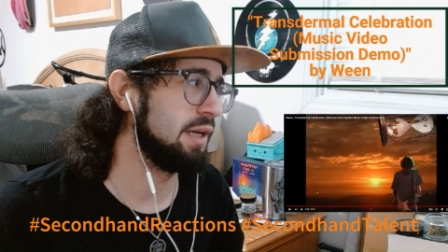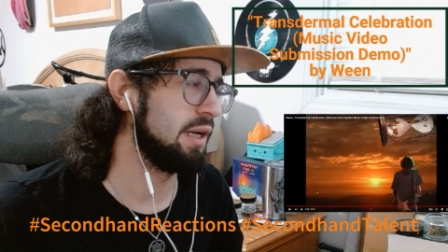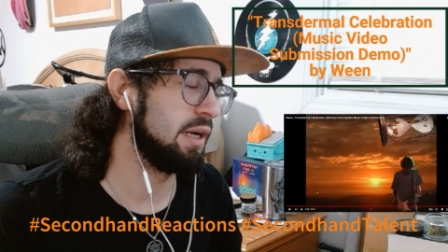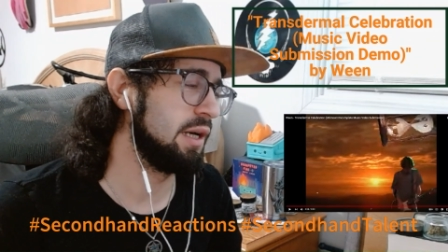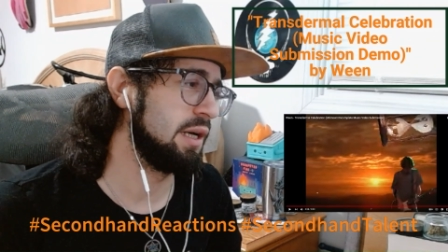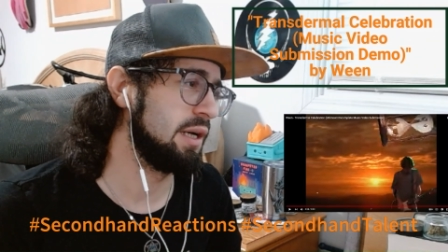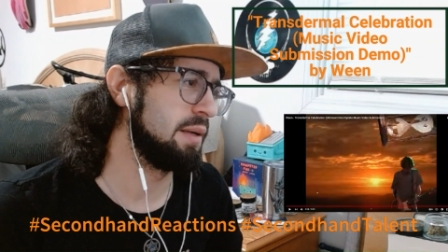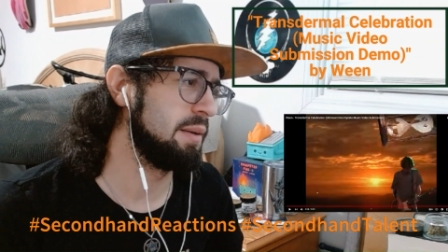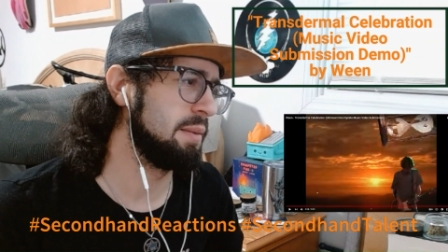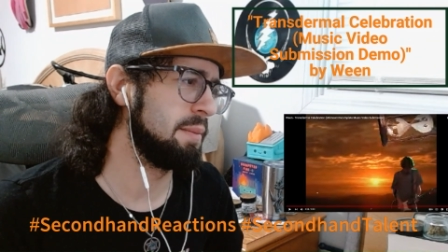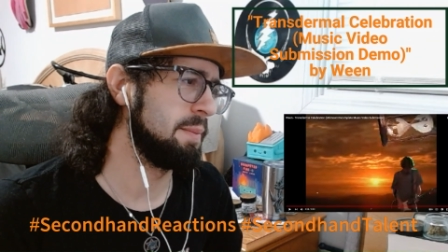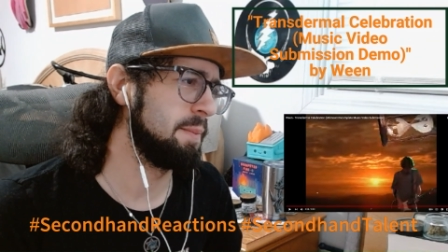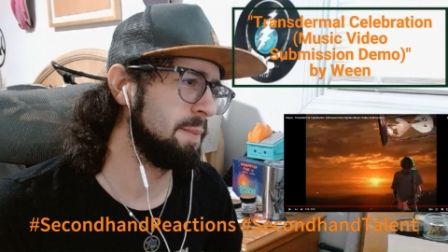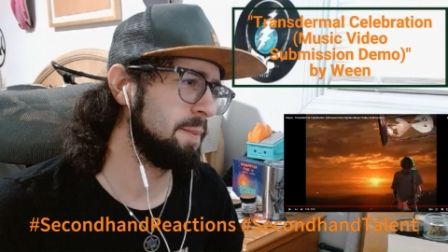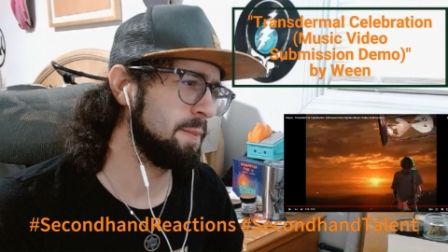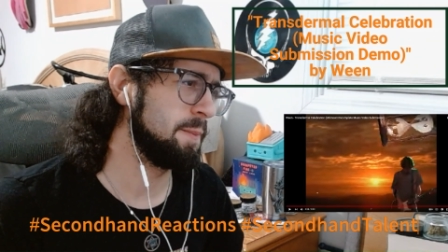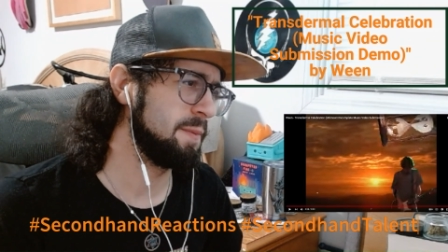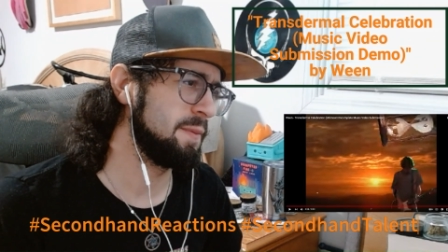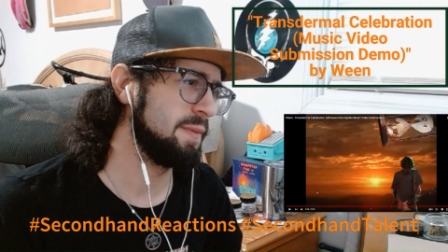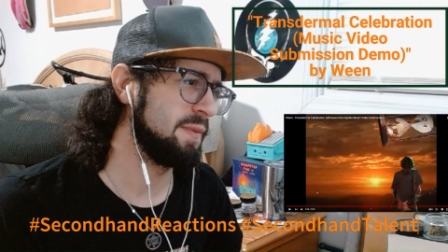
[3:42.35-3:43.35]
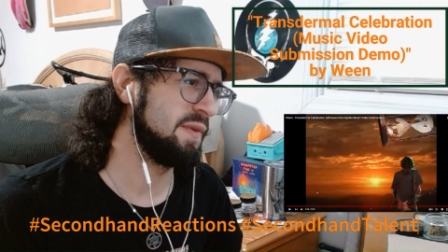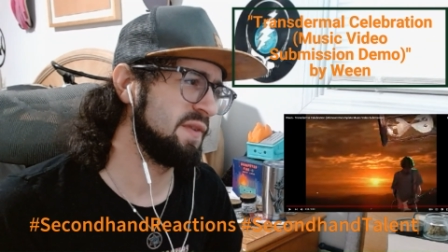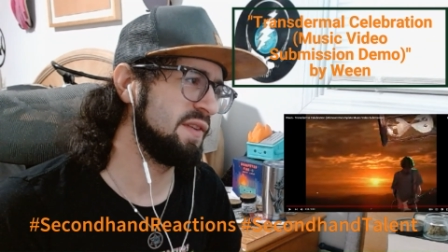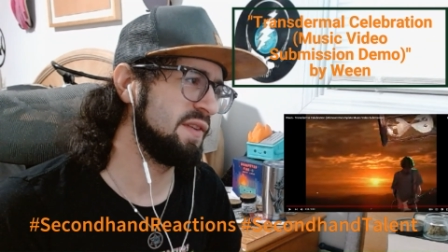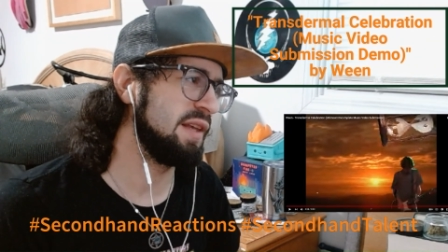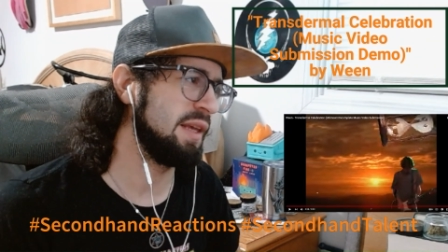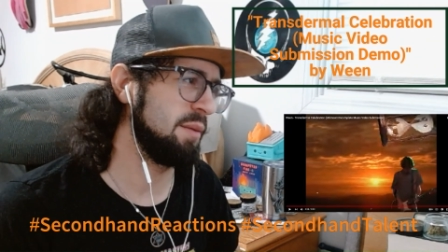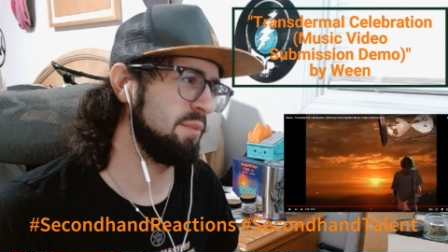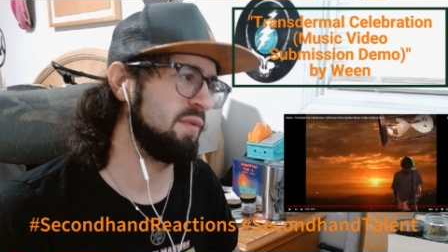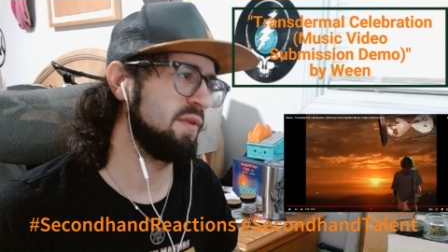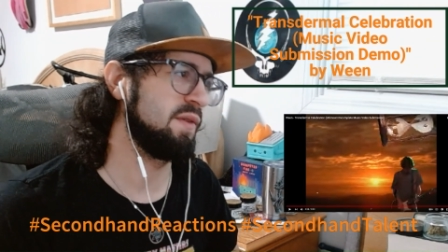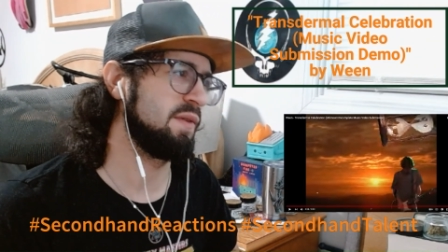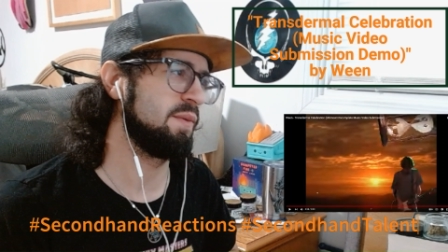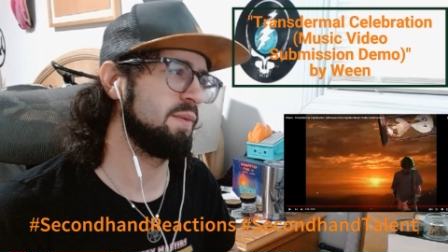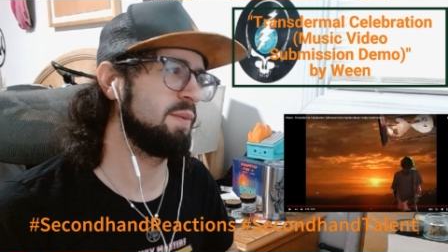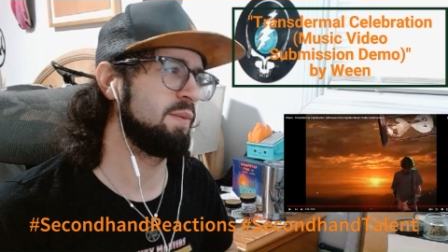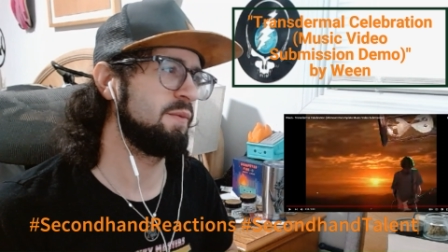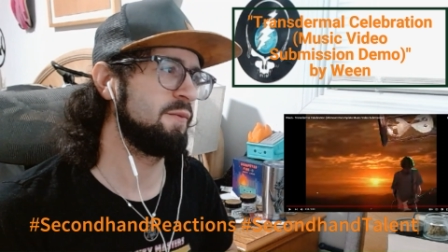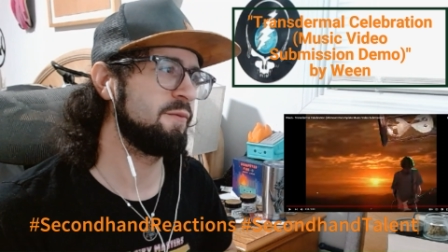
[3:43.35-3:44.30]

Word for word: Um, it seems